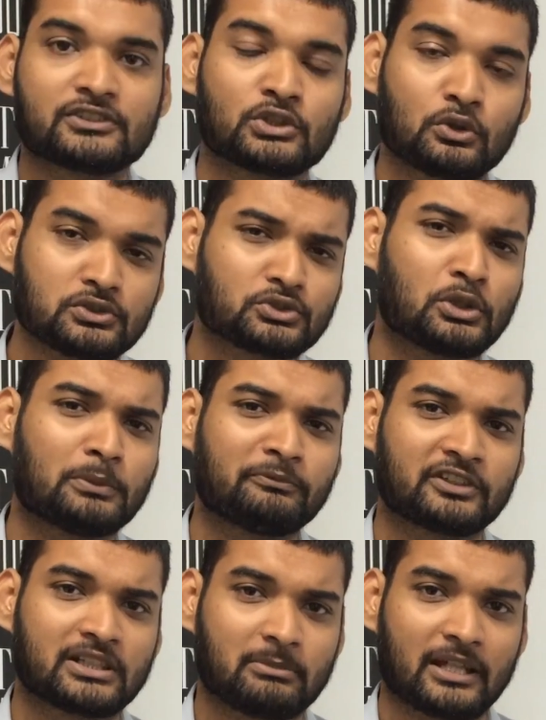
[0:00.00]
no
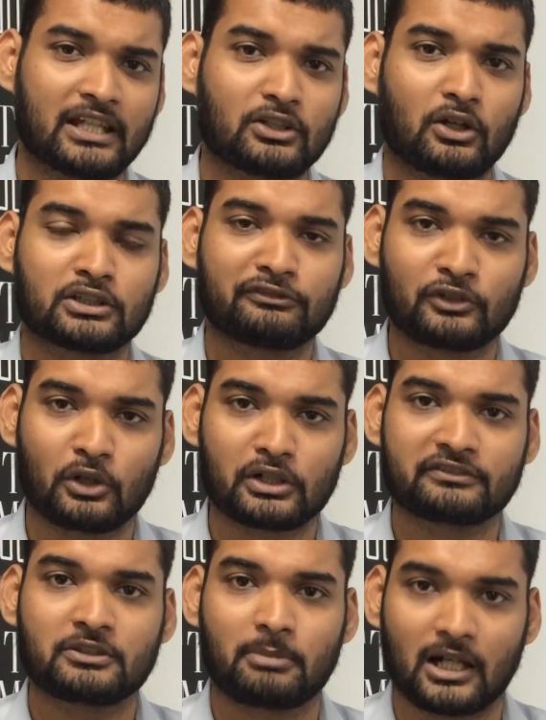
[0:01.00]
scope for debate on the
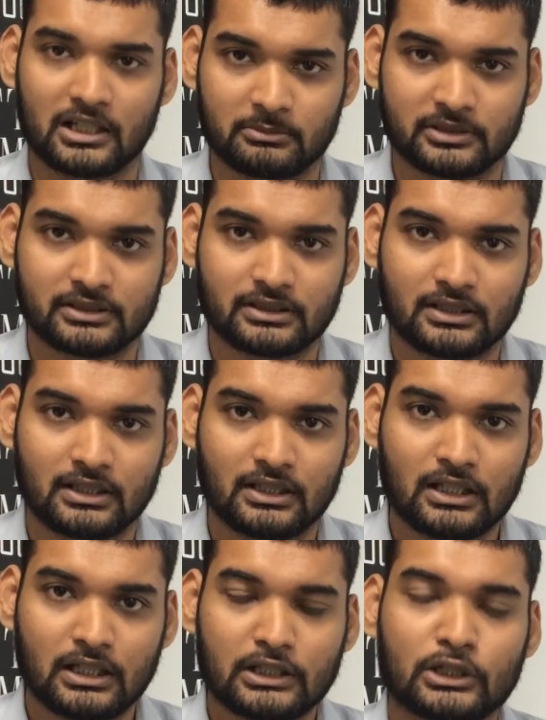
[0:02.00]
floor of the Parliament.
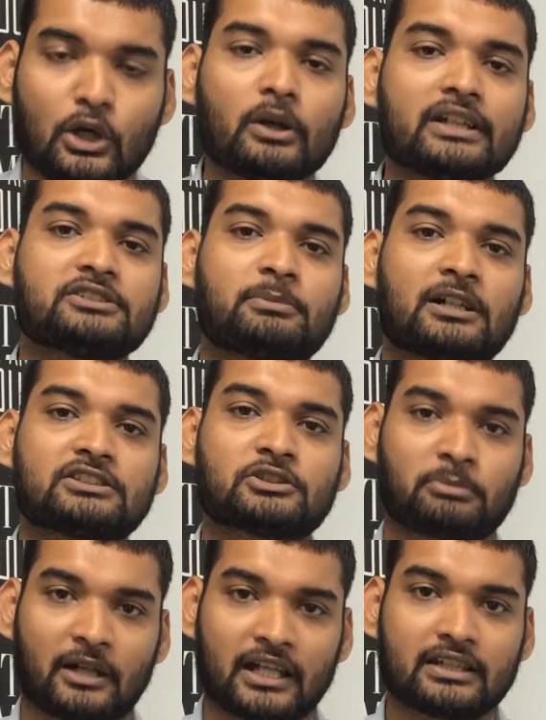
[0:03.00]
Law experts
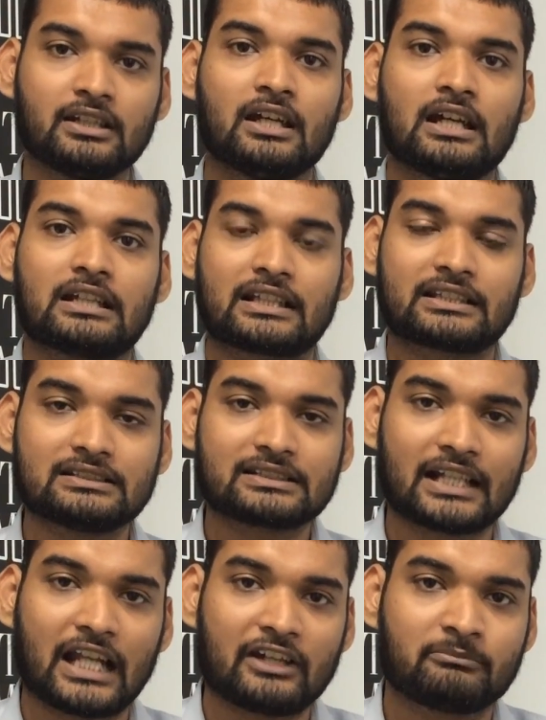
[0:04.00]
opine that this
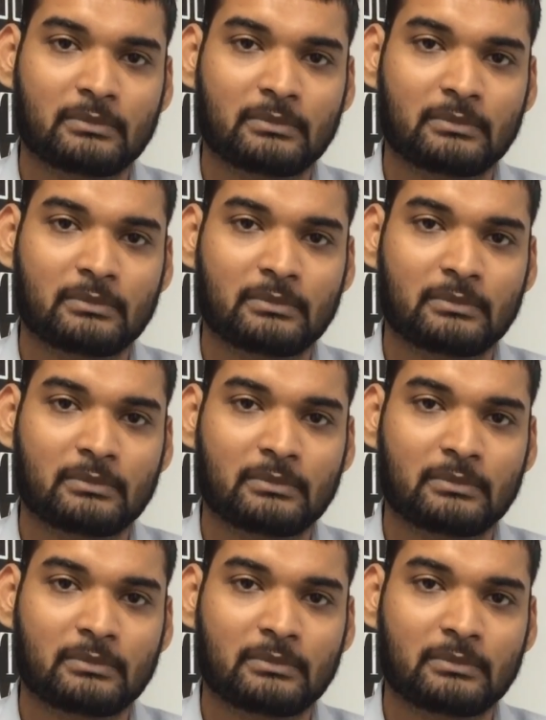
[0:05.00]
can have